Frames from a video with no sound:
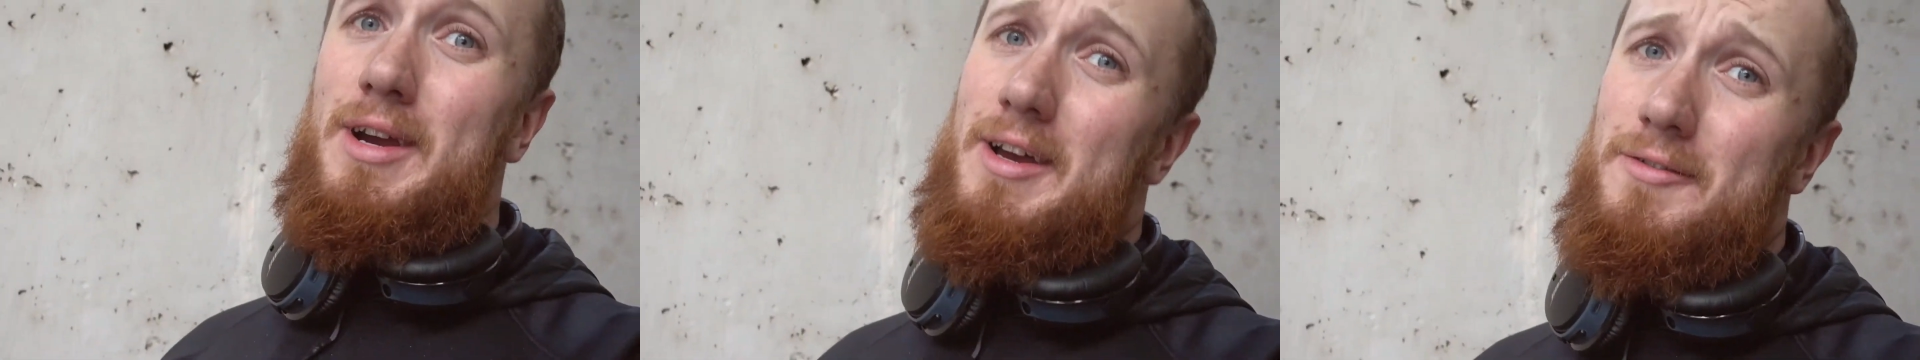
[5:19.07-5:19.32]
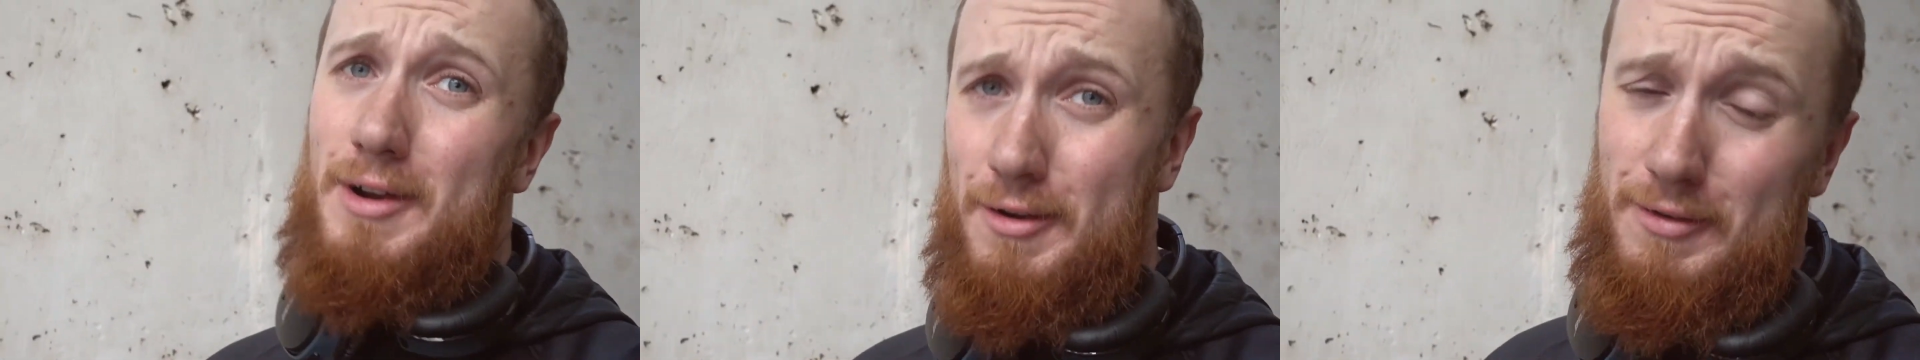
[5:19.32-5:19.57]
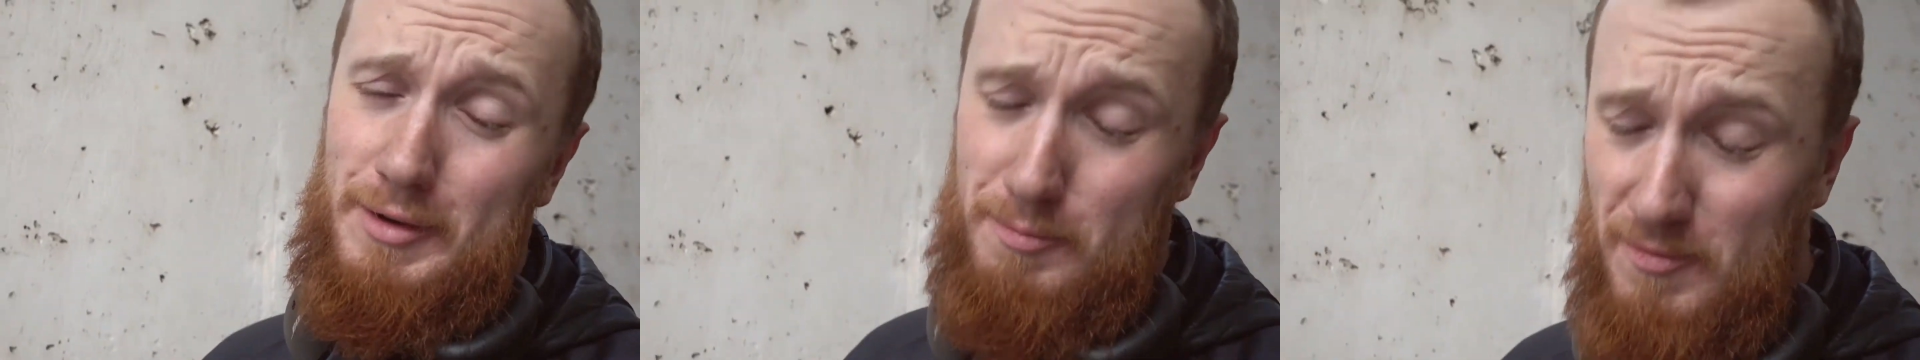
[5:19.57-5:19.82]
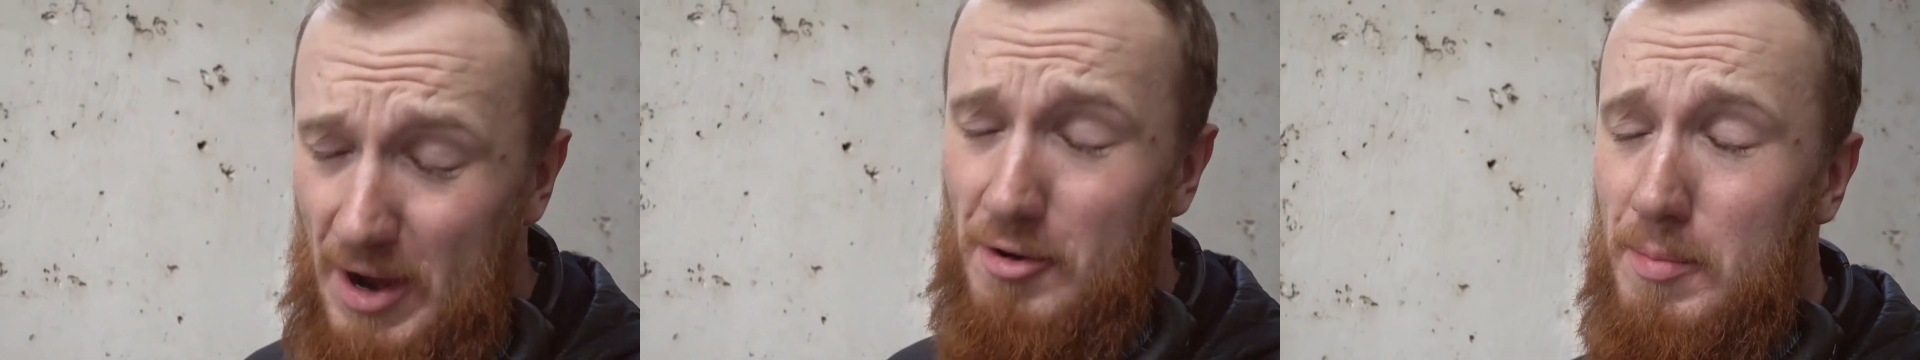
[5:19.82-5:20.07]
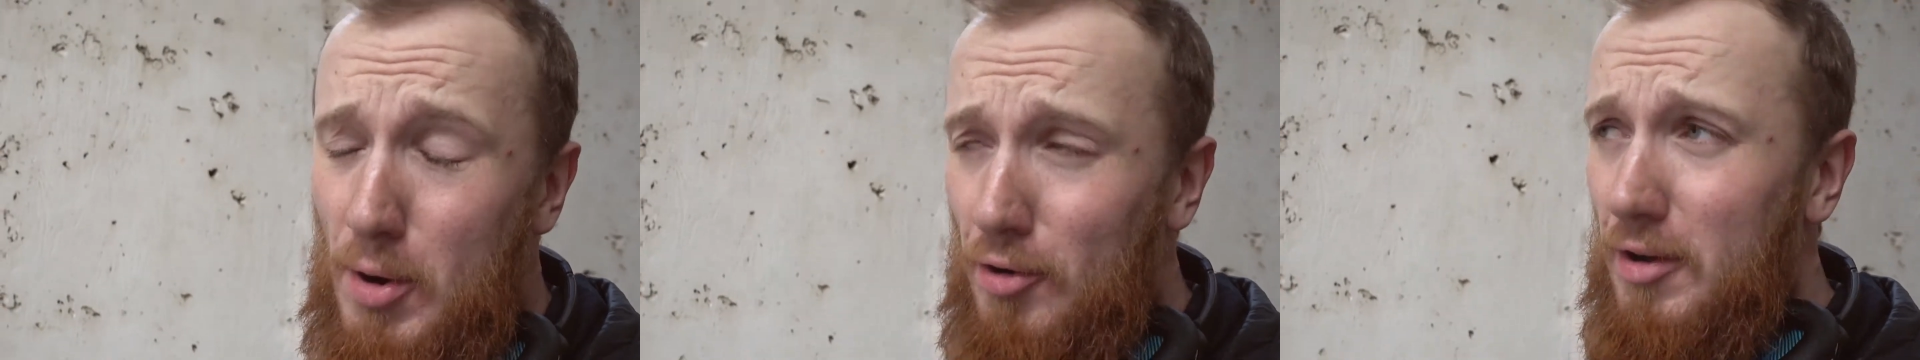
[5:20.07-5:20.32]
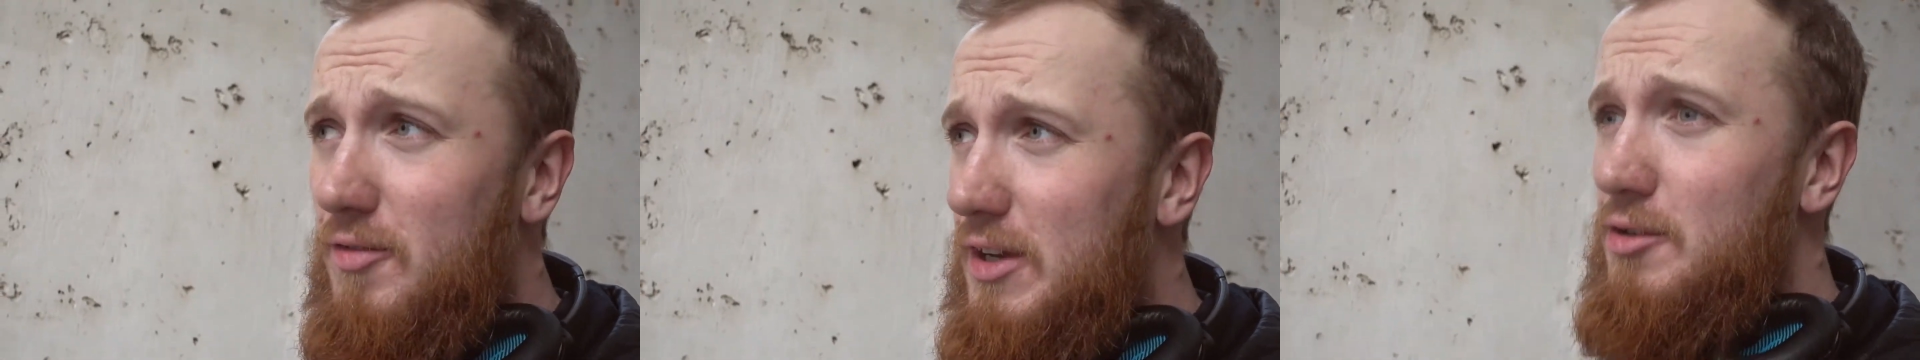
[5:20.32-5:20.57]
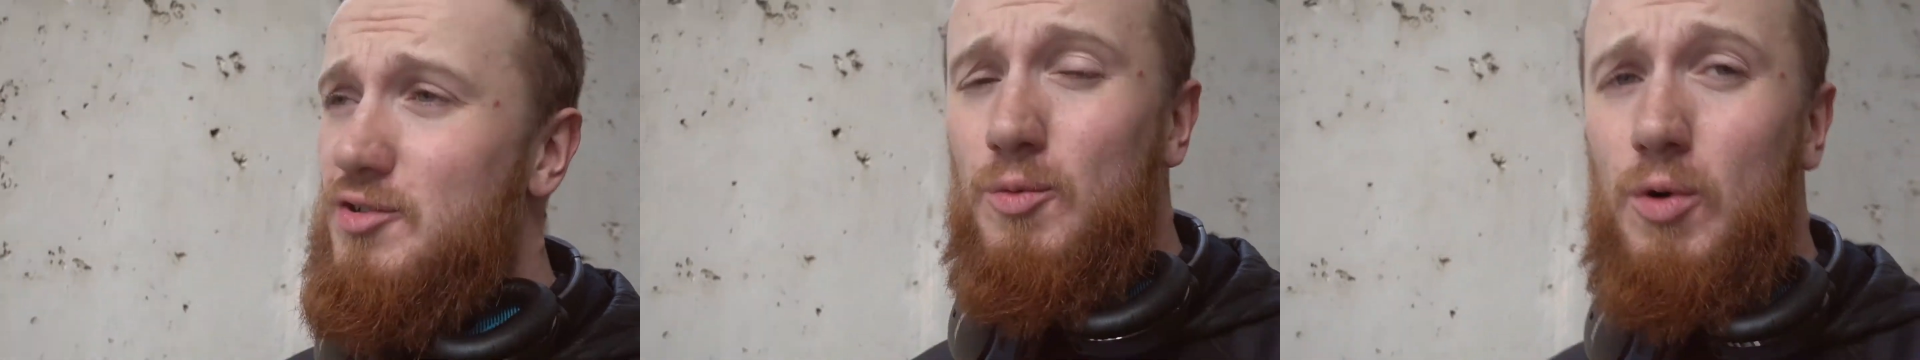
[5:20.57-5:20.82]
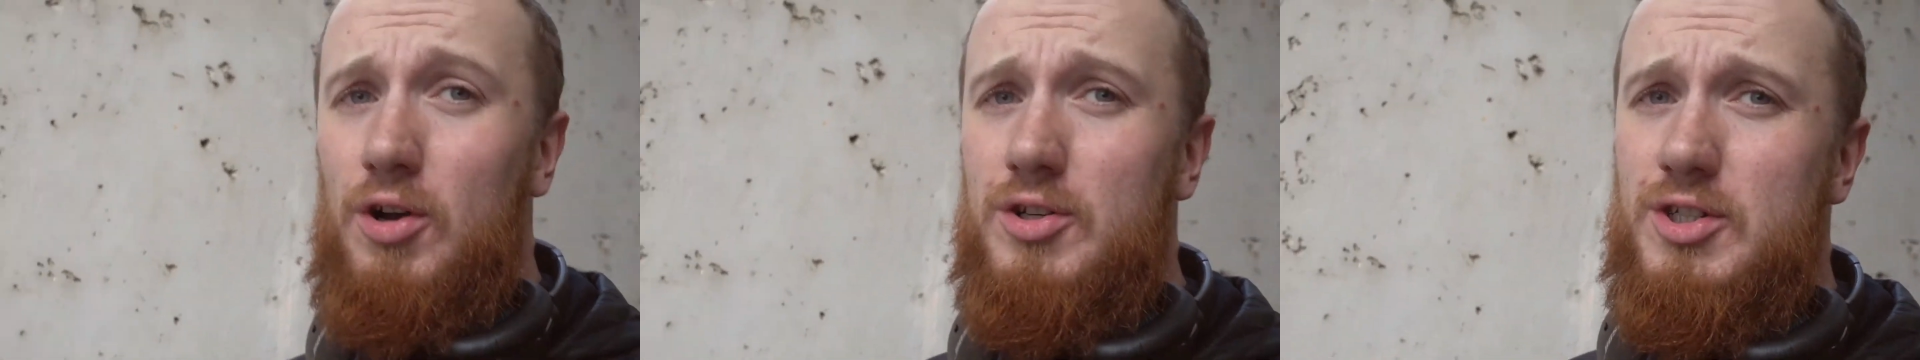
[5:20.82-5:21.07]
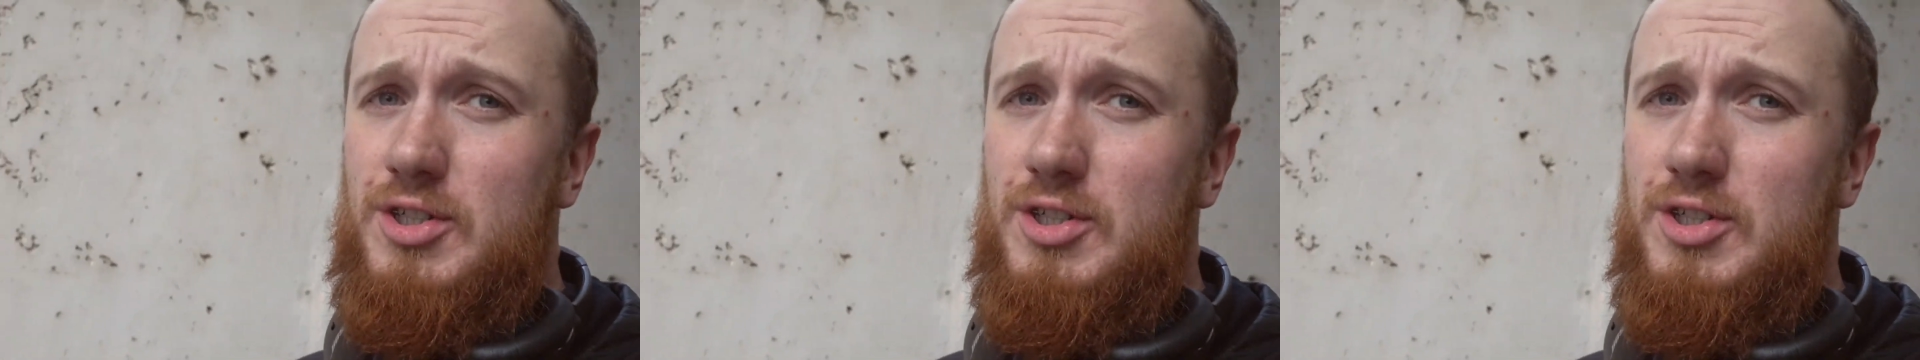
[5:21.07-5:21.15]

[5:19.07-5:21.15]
and very, very boring for you to watch.